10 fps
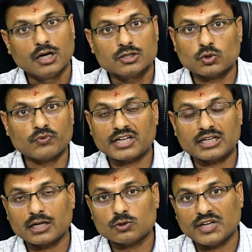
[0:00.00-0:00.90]
So we
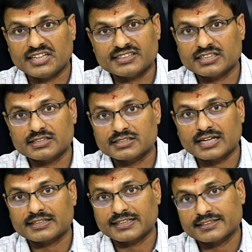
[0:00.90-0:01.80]
cannot do anything in
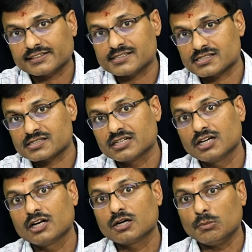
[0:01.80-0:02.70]
that cases.
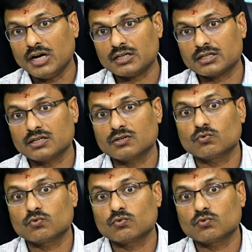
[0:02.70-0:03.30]
But